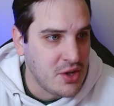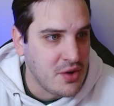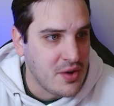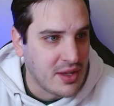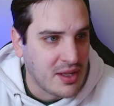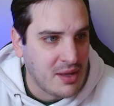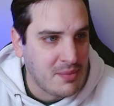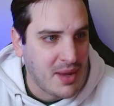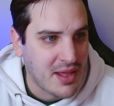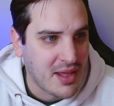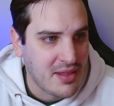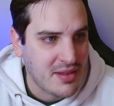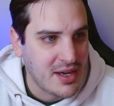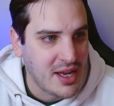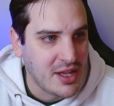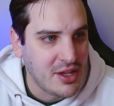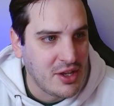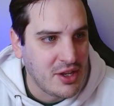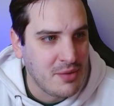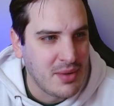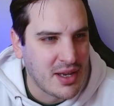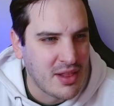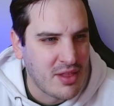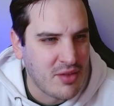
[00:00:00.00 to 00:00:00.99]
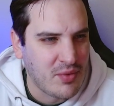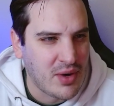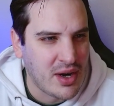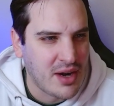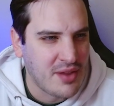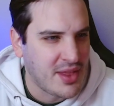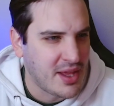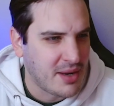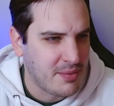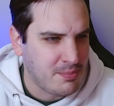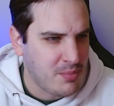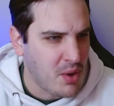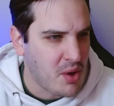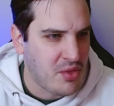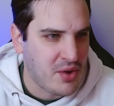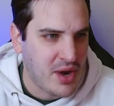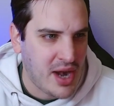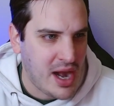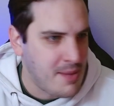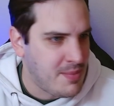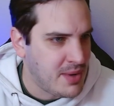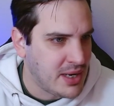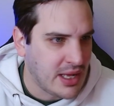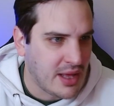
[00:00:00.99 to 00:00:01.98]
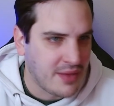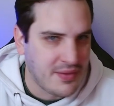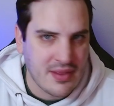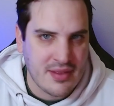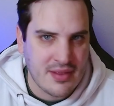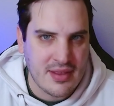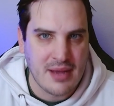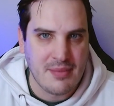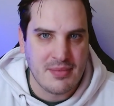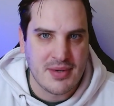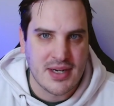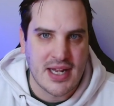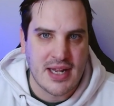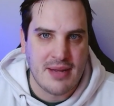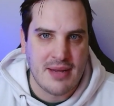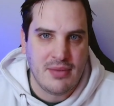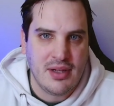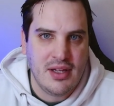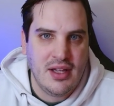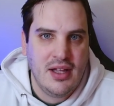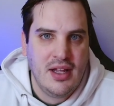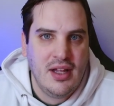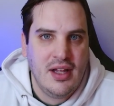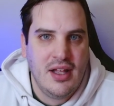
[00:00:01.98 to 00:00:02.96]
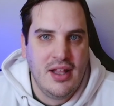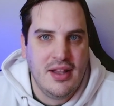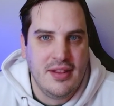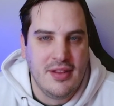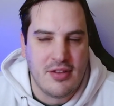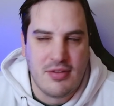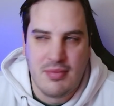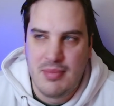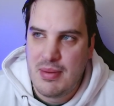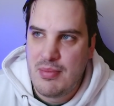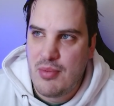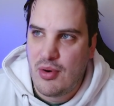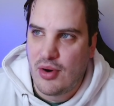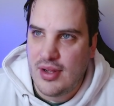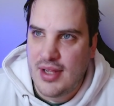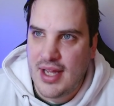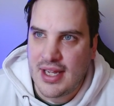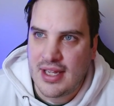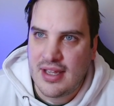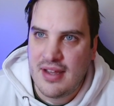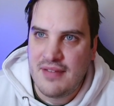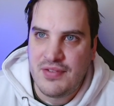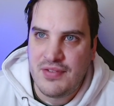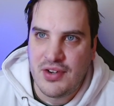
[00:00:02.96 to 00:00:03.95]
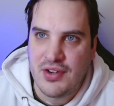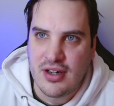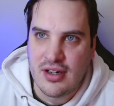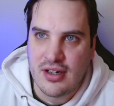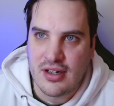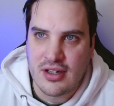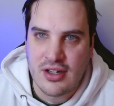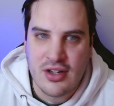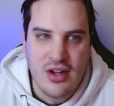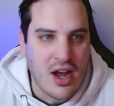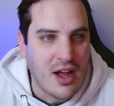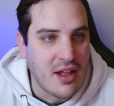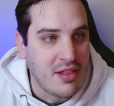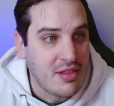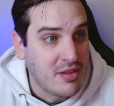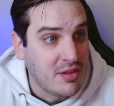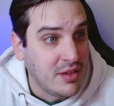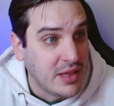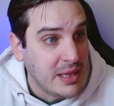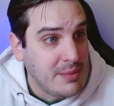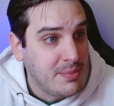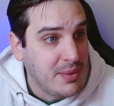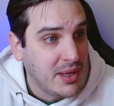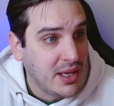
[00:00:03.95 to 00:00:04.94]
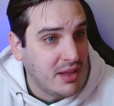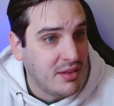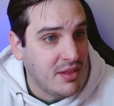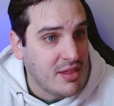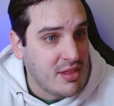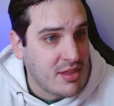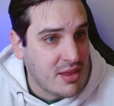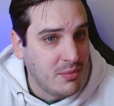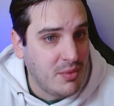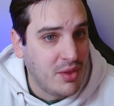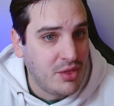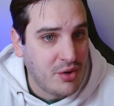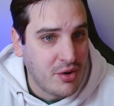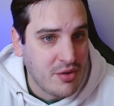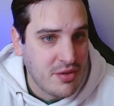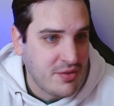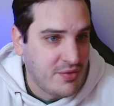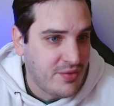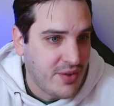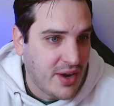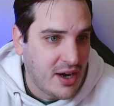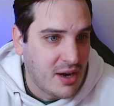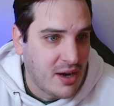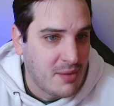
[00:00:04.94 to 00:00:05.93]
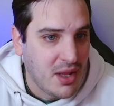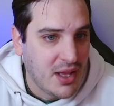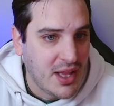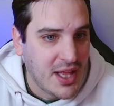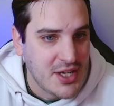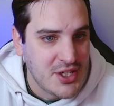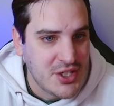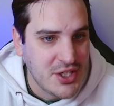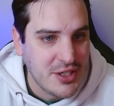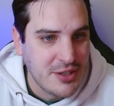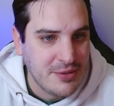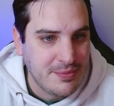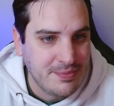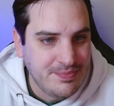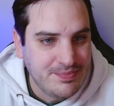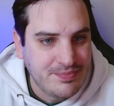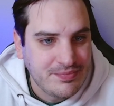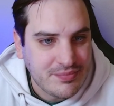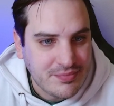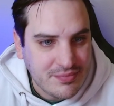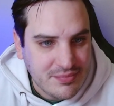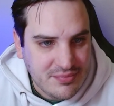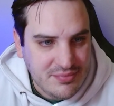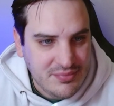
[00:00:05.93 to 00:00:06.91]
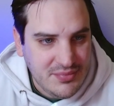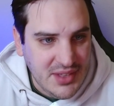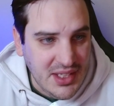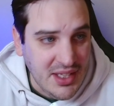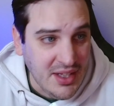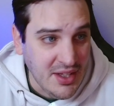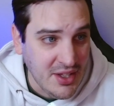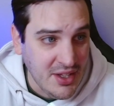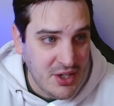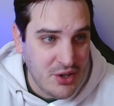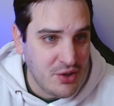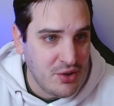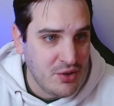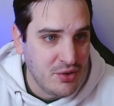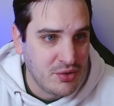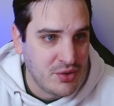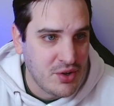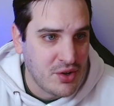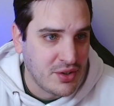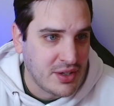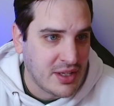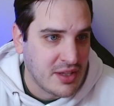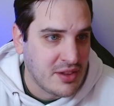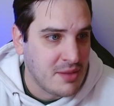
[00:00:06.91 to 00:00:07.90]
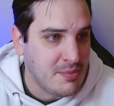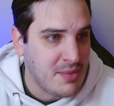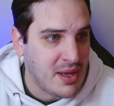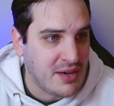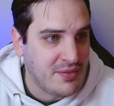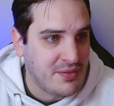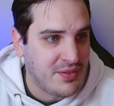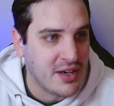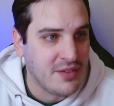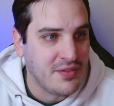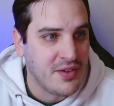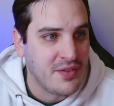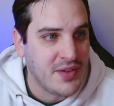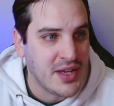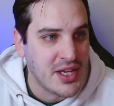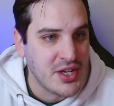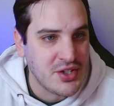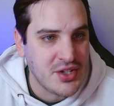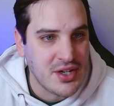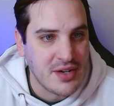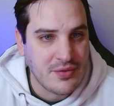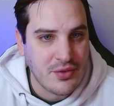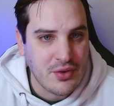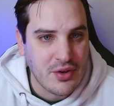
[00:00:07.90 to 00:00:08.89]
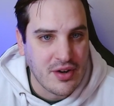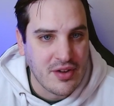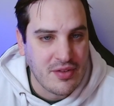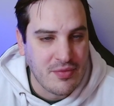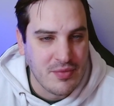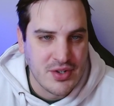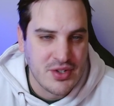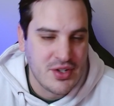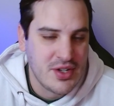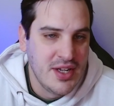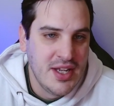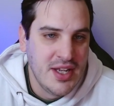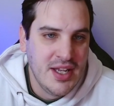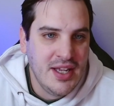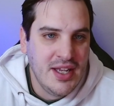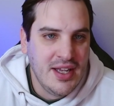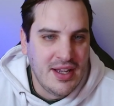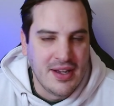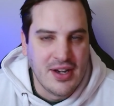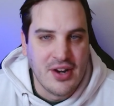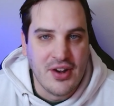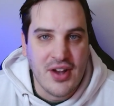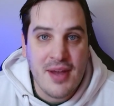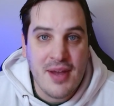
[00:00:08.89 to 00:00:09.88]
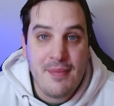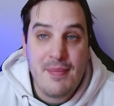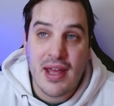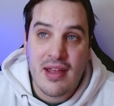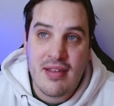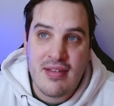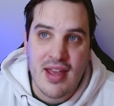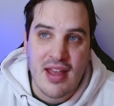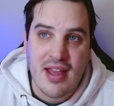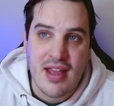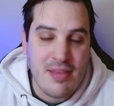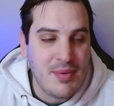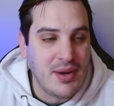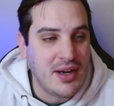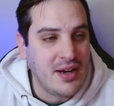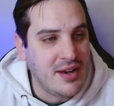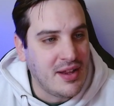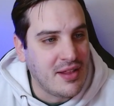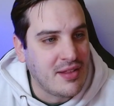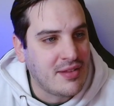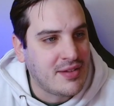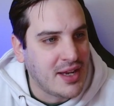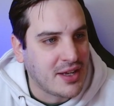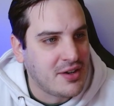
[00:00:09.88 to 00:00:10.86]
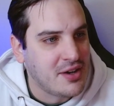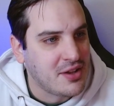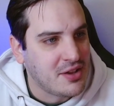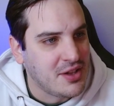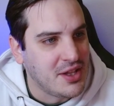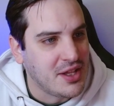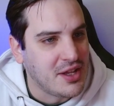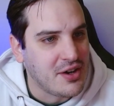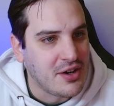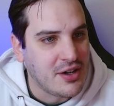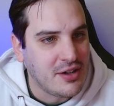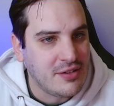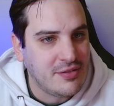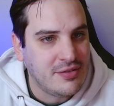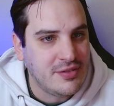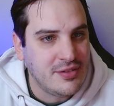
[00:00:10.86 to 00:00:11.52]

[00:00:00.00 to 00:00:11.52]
incapacitate you, but it's rare that both are happening at the same time. This would be more like if you're caught sleeping and then someone throws a fireball at you, you don't get the benefit of evasion, of course, which, it makes sense, but it is technically a nerf.